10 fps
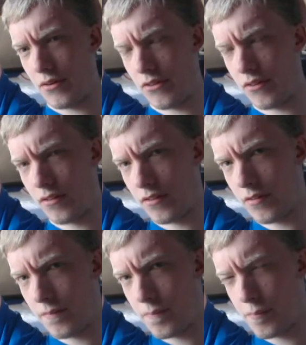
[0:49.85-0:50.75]
olds.
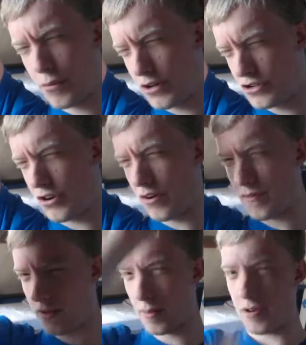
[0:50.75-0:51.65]
Pretty sure.
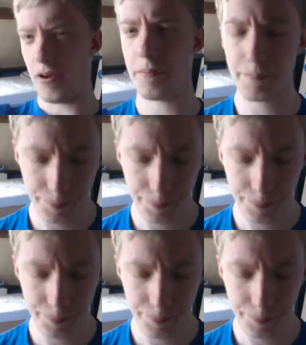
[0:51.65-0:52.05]
Let me know.